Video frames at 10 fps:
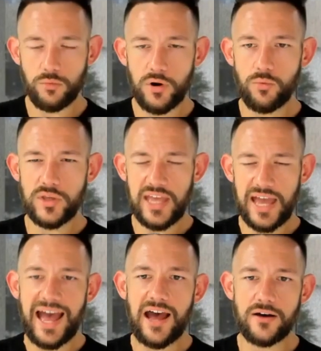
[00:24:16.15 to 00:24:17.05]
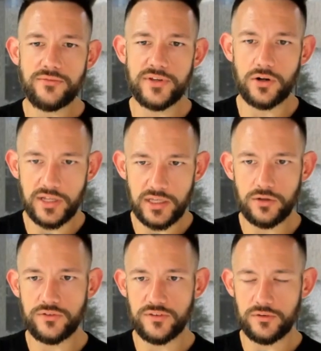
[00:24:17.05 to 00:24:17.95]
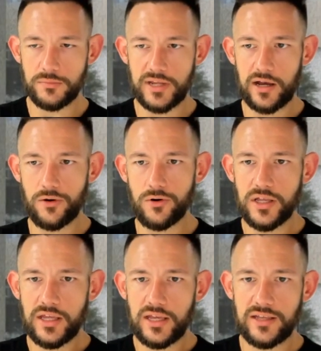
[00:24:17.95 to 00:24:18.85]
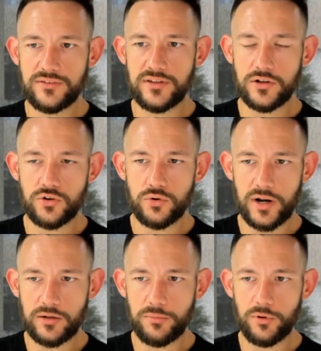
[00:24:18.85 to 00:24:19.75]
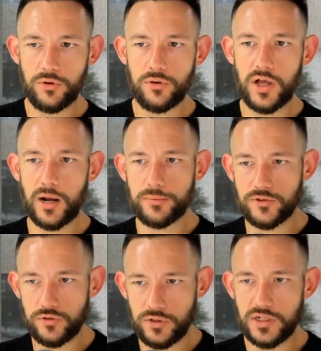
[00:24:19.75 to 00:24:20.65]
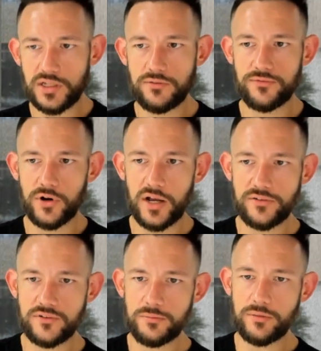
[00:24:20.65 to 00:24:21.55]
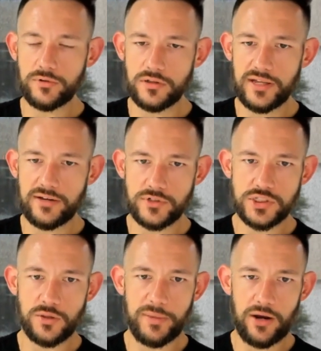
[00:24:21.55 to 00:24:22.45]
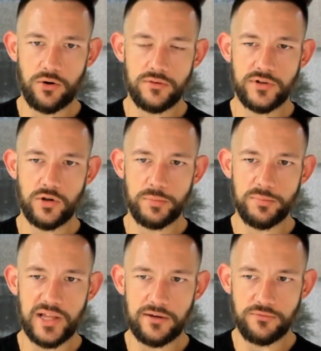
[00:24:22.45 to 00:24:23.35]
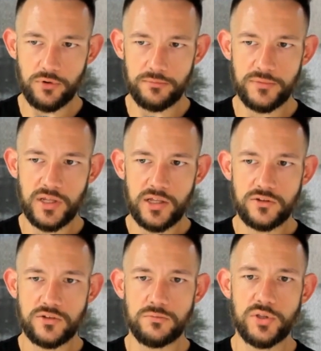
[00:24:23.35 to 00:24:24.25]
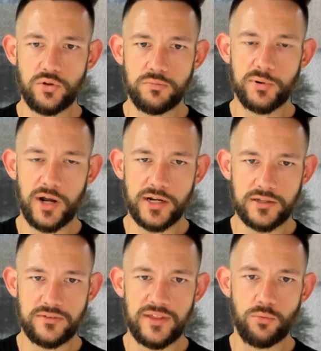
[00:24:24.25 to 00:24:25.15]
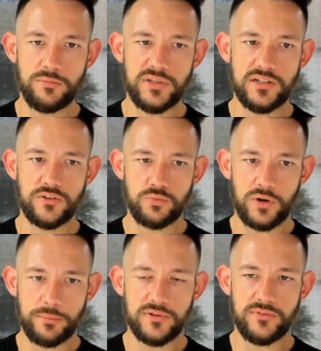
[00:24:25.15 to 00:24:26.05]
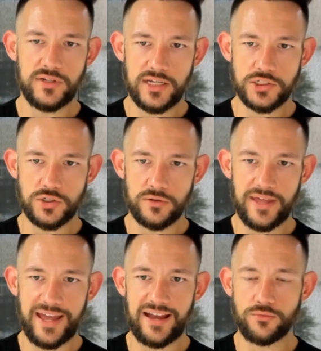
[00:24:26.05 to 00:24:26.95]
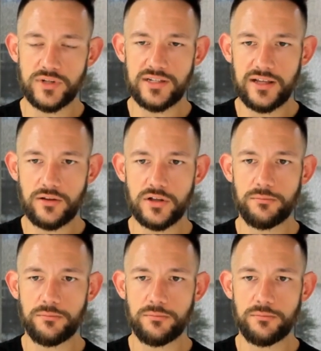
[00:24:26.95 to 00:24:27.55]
what we have in our ecosystem now is an incredible opportunity for us to be able to leverage the power of an open platform to build products that would be disruptive in nature, that have retail